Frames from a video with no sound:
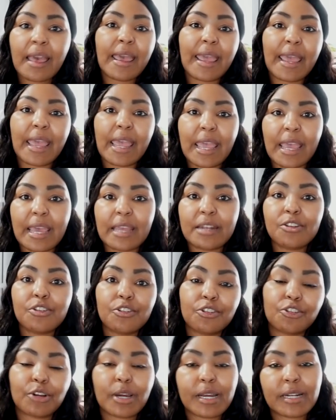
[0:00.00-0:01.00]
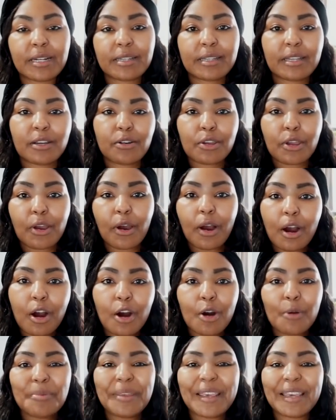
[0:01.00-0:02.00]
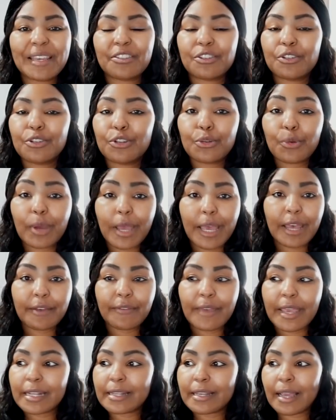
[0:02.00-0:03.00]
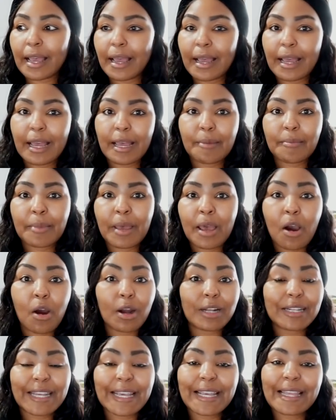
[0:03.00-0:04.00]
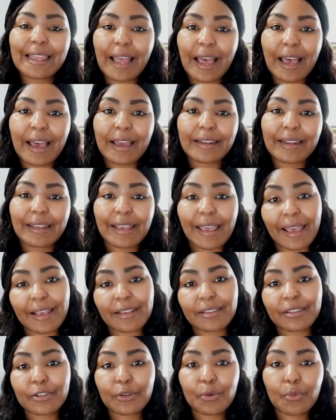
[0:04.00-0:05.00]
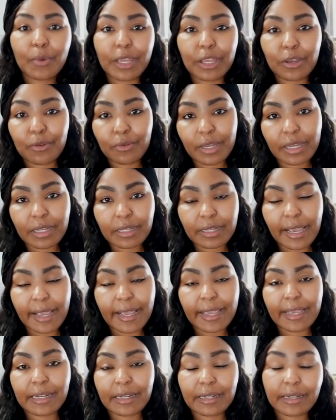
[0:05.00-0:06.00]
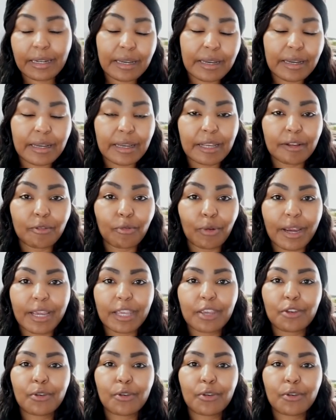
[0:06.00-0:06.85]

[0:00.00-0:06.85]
and you're trying to sell your home, yes, you do have a time or deadline as to when you need to get it done, right?